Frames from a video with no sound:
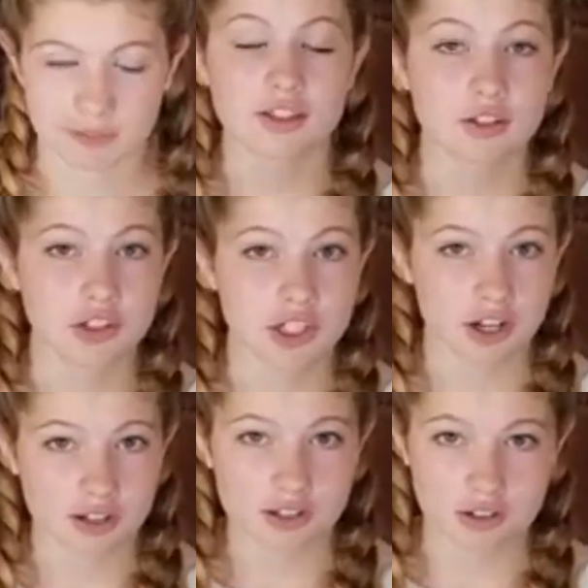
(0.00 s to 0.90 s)
So she
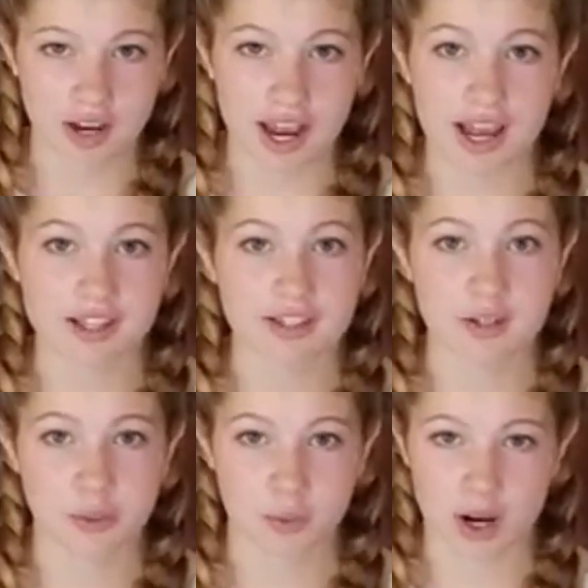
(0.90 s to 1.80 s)
also asked,
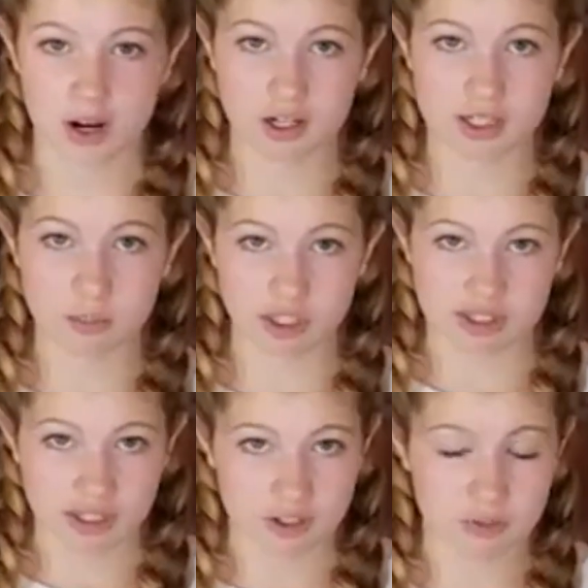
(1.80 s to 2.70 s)
where is
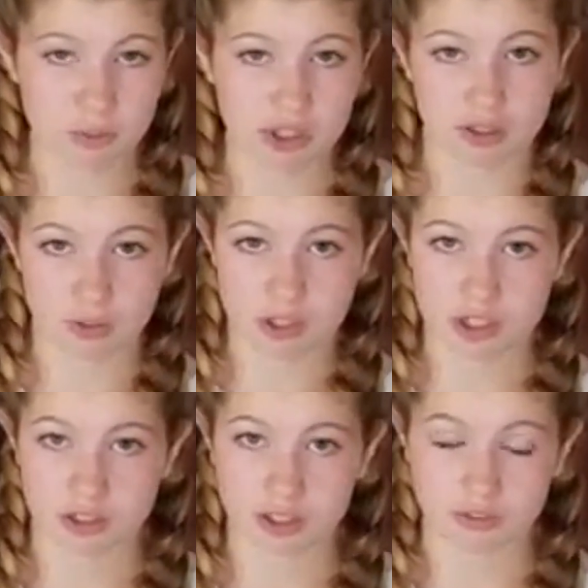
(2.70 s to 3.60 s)
Brencel's breed
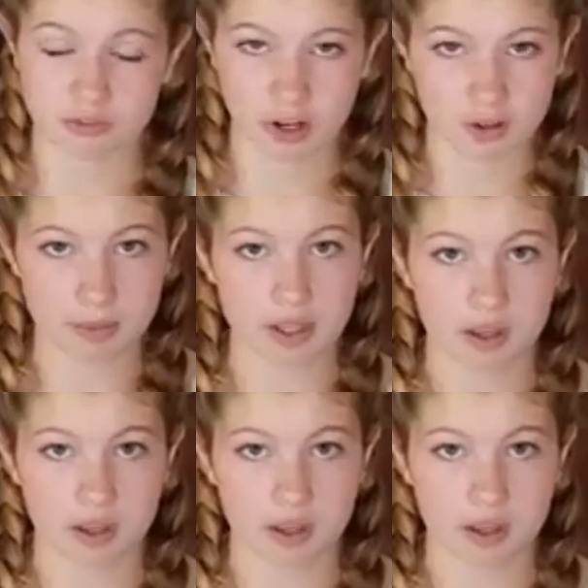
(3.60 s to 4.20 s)
originally from?